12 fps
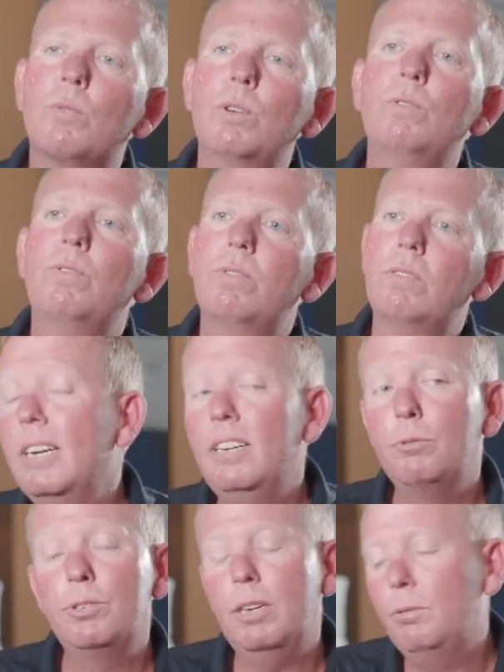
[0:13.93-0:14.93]
roof.
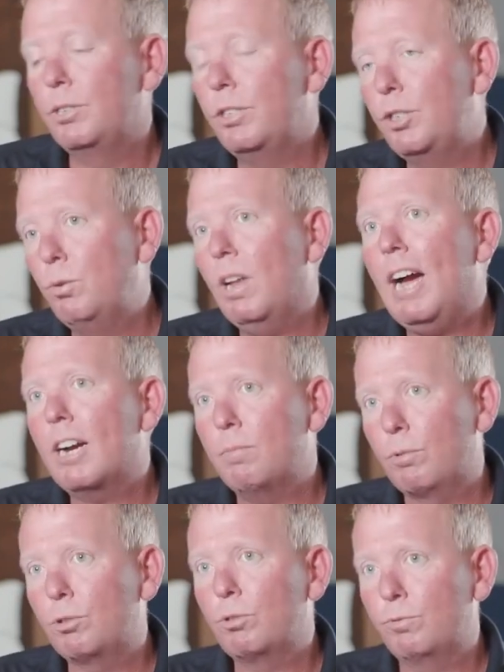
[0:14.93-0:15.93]
And it was a July
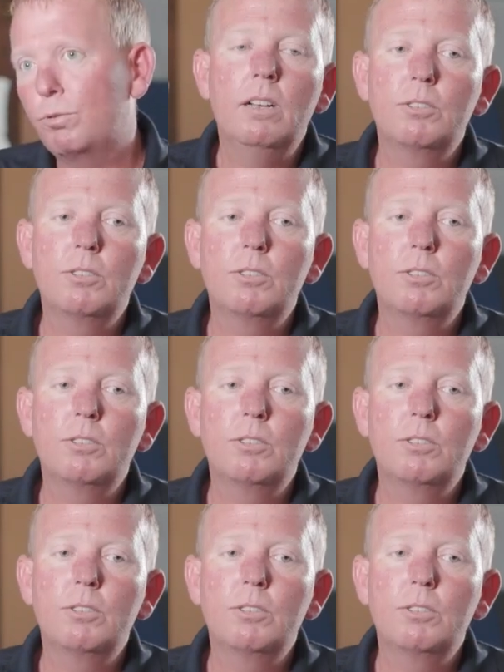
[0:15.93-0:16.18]
commercial.